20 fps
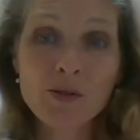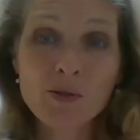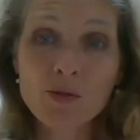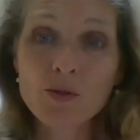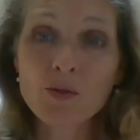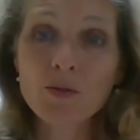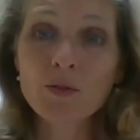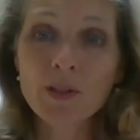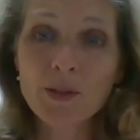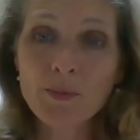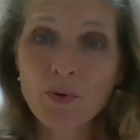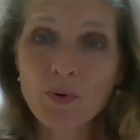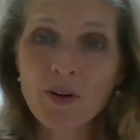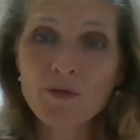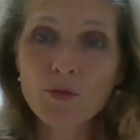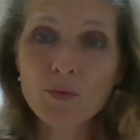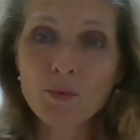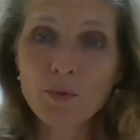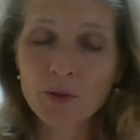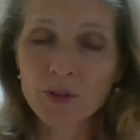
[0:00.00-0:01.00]
are certainly
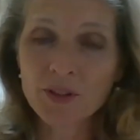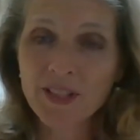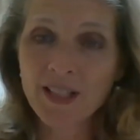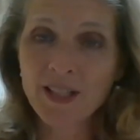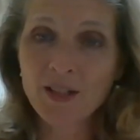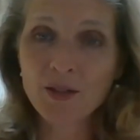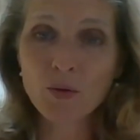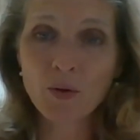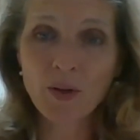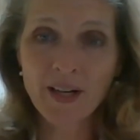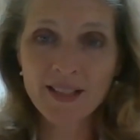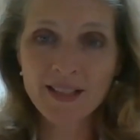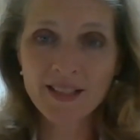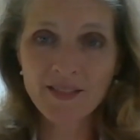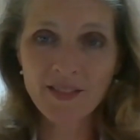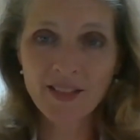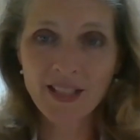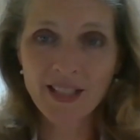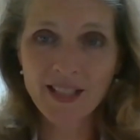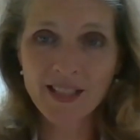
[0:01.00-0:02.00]
preferable to indoor
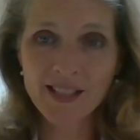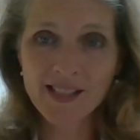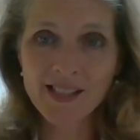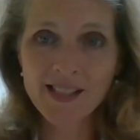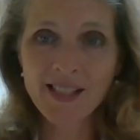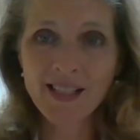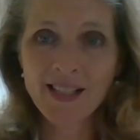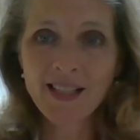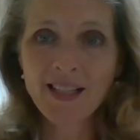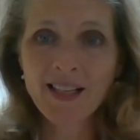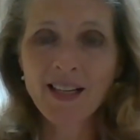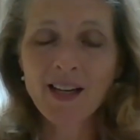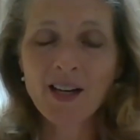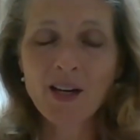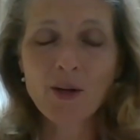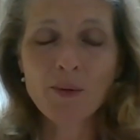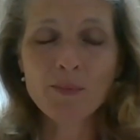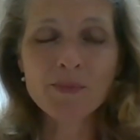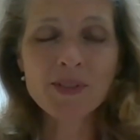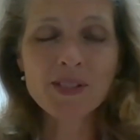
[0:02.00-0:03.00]
activities.
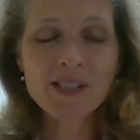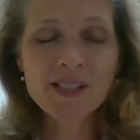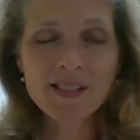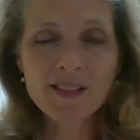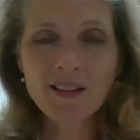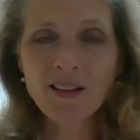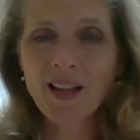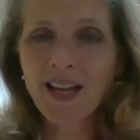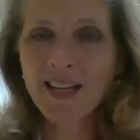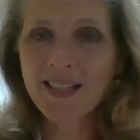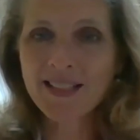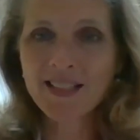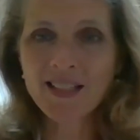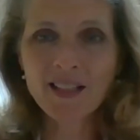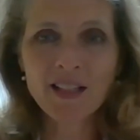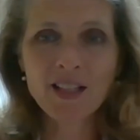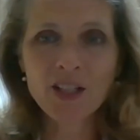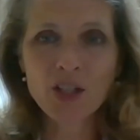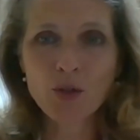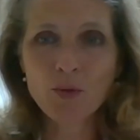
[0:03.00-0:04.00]
Still,
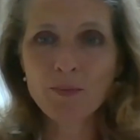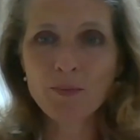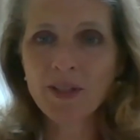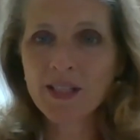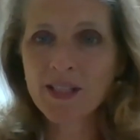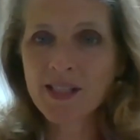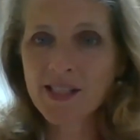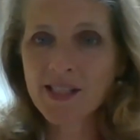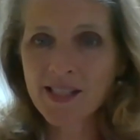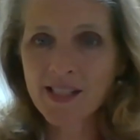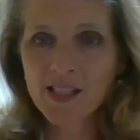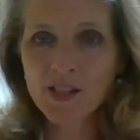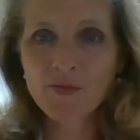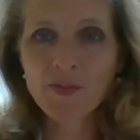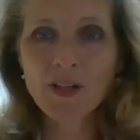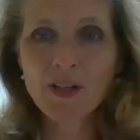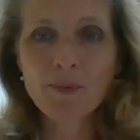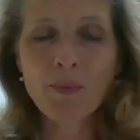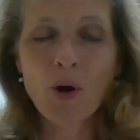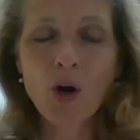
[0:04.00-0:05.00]
ideally, you'd be 6
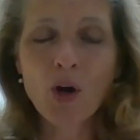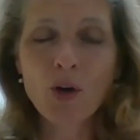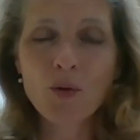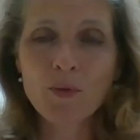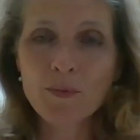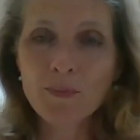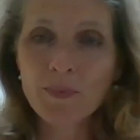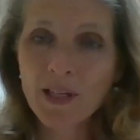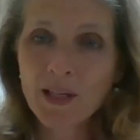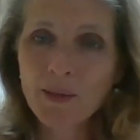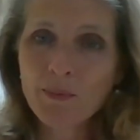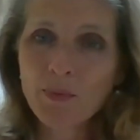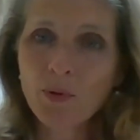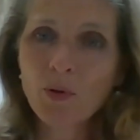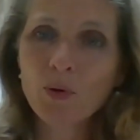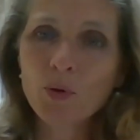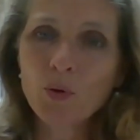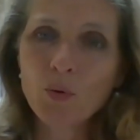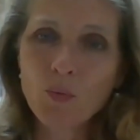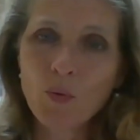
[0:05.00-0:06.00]
feet apart with
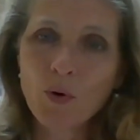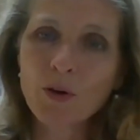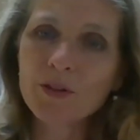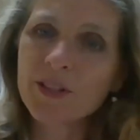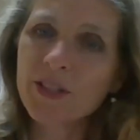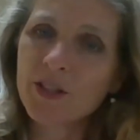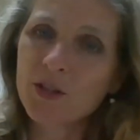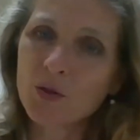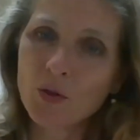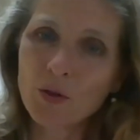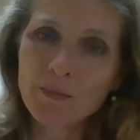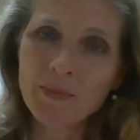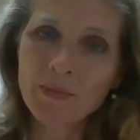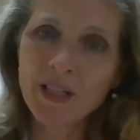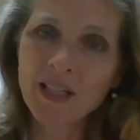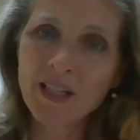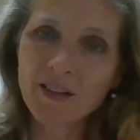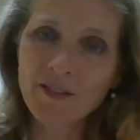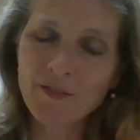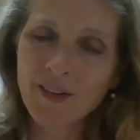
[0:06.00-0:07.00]
people who aren't in your
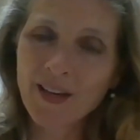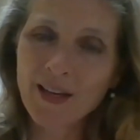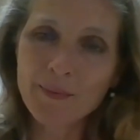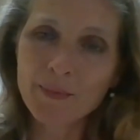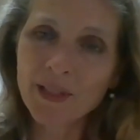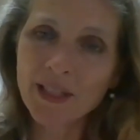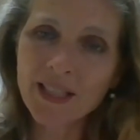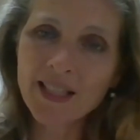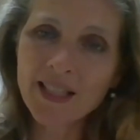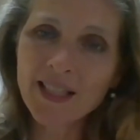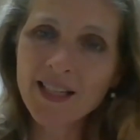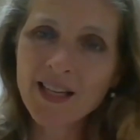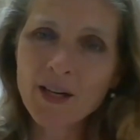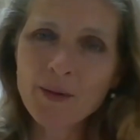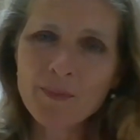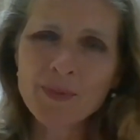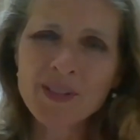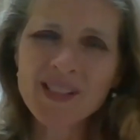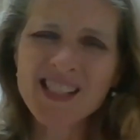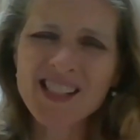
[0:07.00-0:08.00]
immediate family,
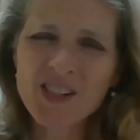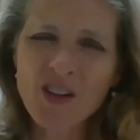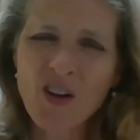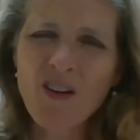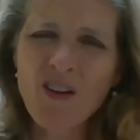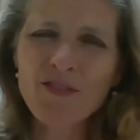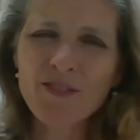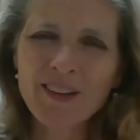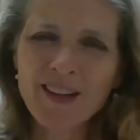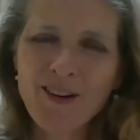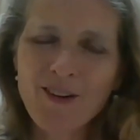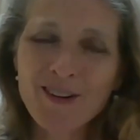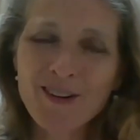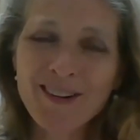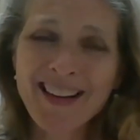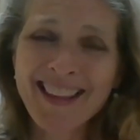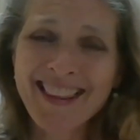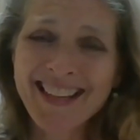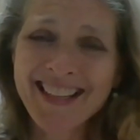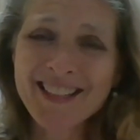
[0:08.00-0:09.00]
because it's awfully hard,
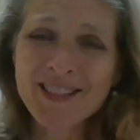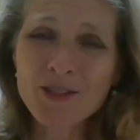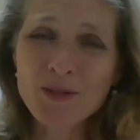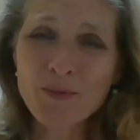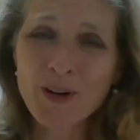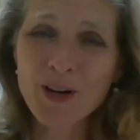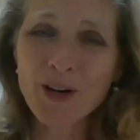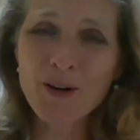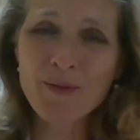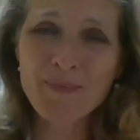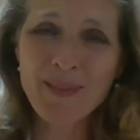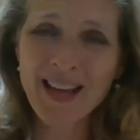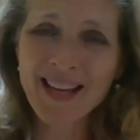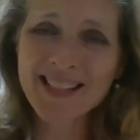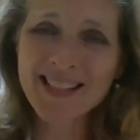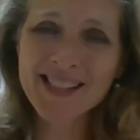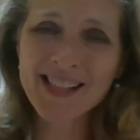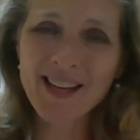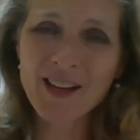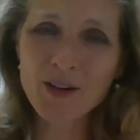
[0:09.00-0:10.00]
I think, to wear a
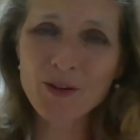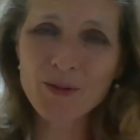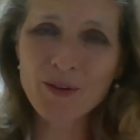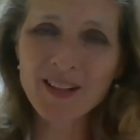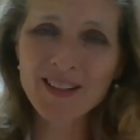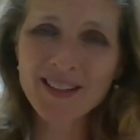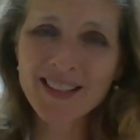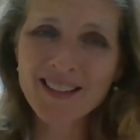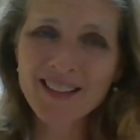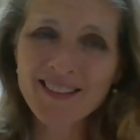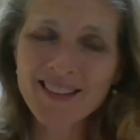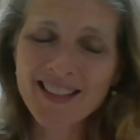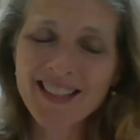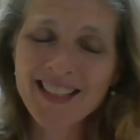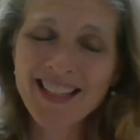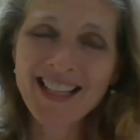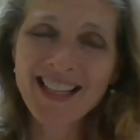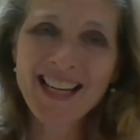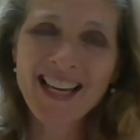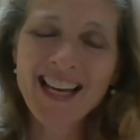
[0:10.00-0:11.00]
mask out around there.
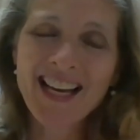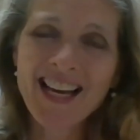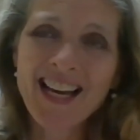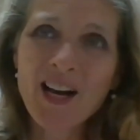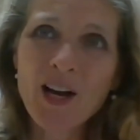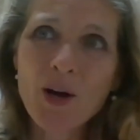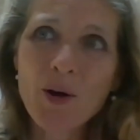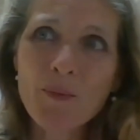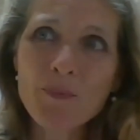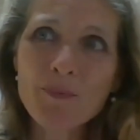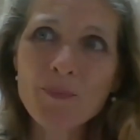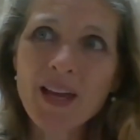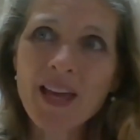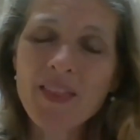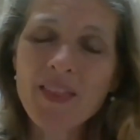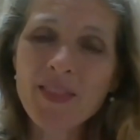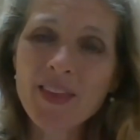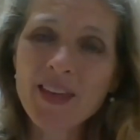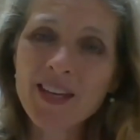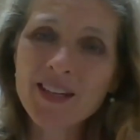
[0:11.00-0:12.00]

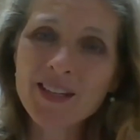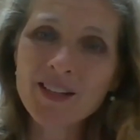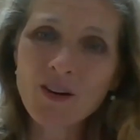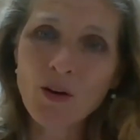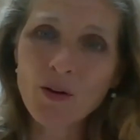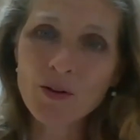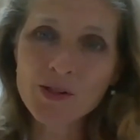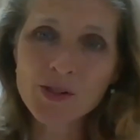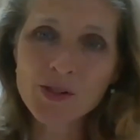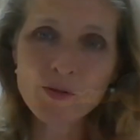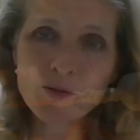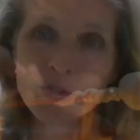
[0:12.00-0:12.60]
And then also